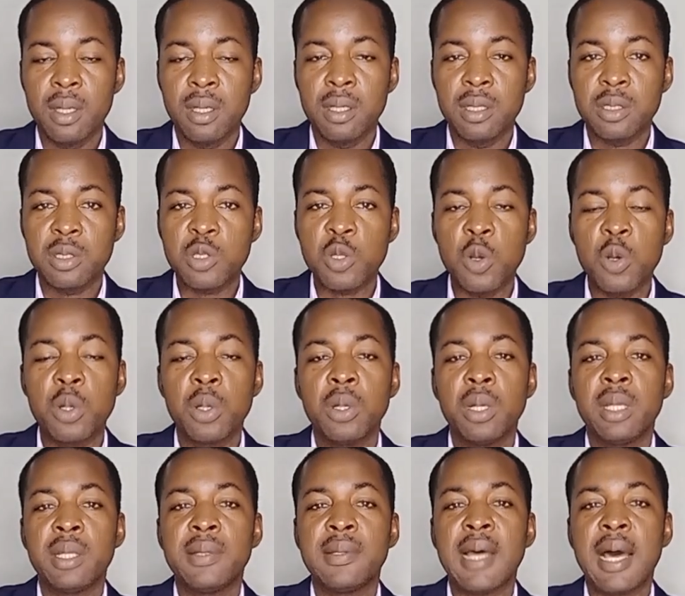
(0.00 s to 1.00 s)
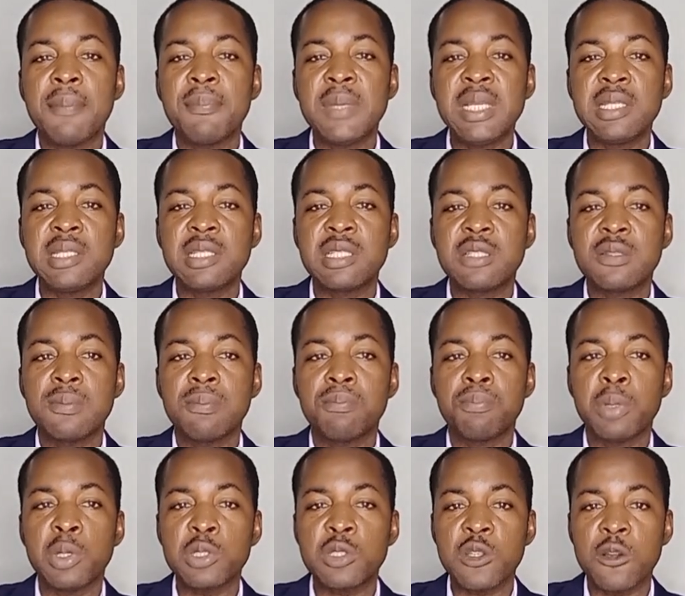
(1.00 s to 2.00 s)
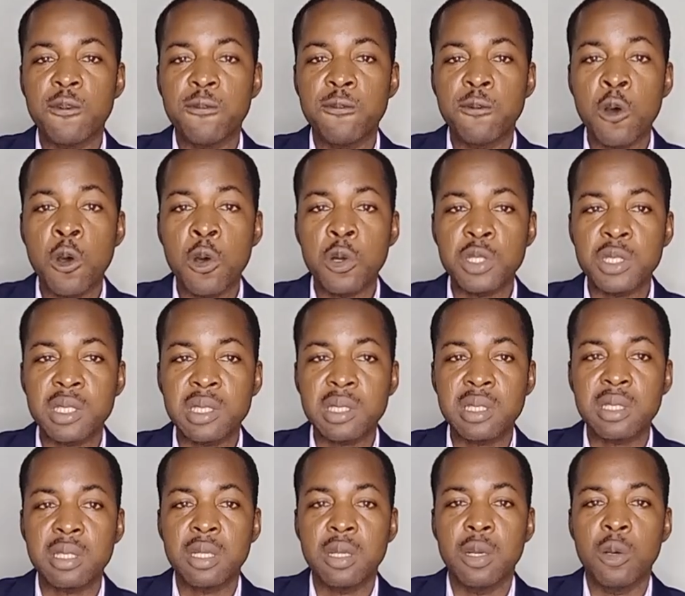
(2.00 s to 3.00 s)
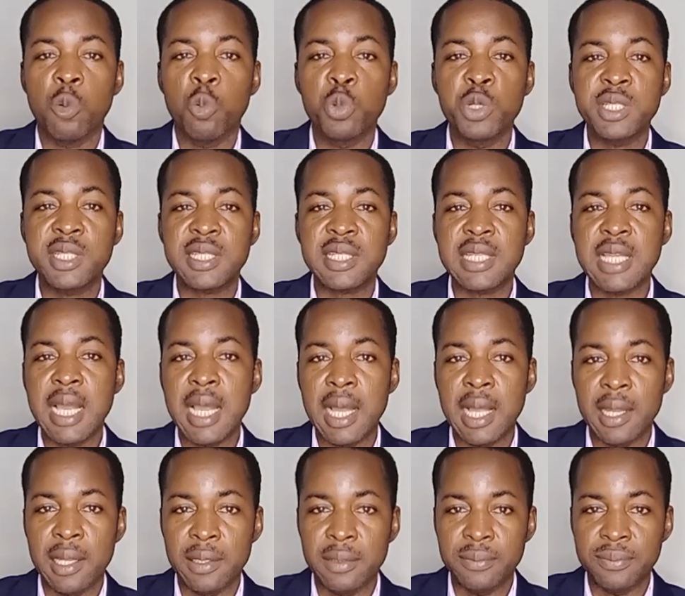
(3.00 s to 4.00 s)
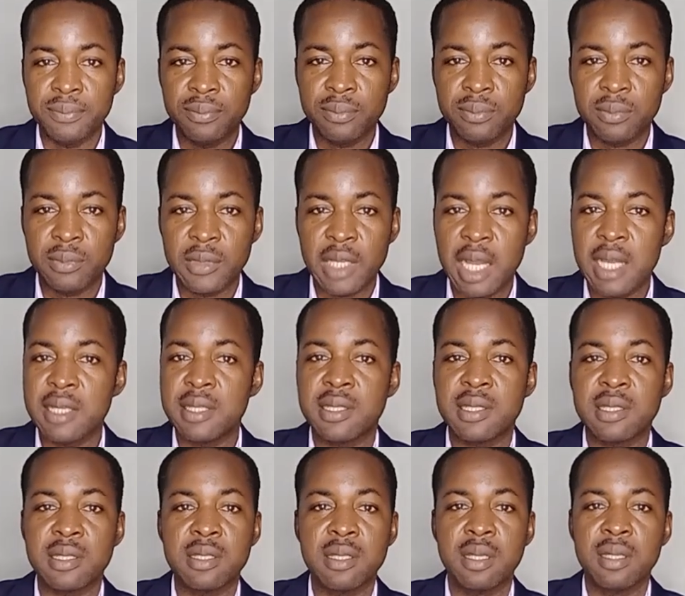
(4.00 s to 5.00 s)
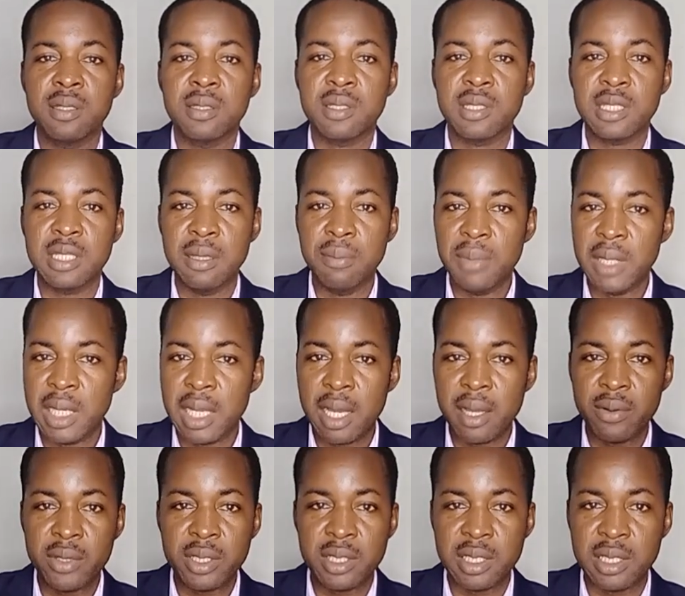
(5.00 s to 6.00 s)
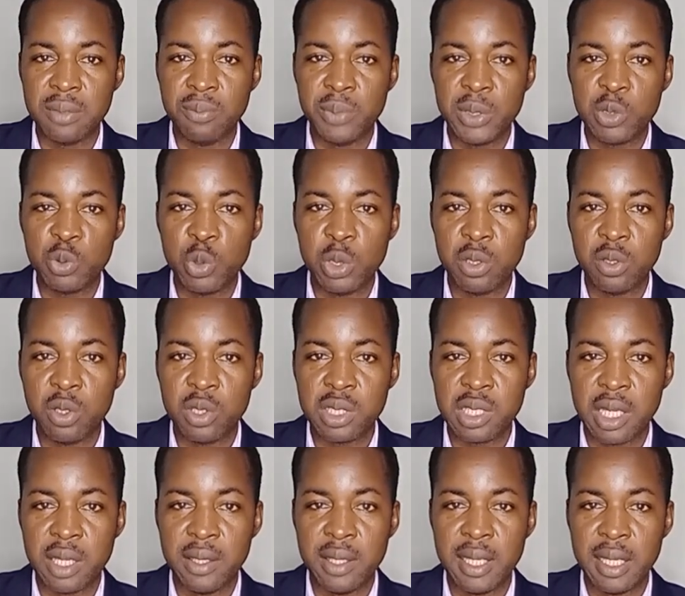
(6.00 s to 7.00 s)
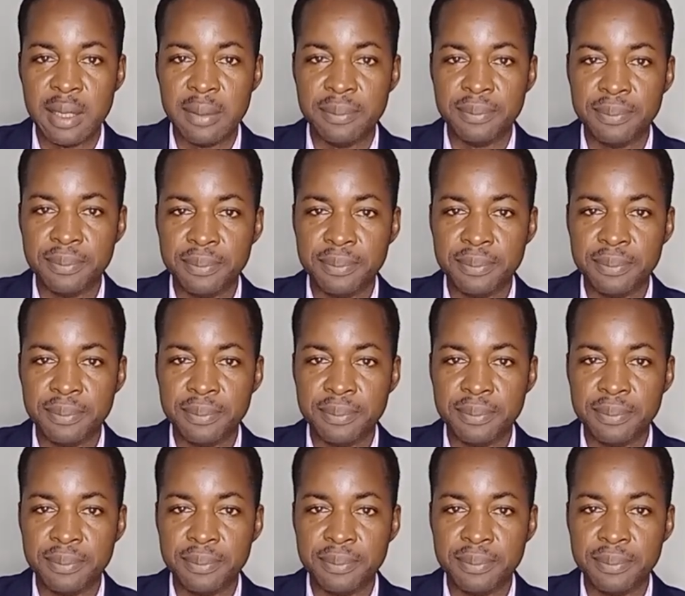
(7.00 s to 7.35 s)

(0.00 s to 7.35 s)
So that means both of us, we sell. That is similarity between us and them.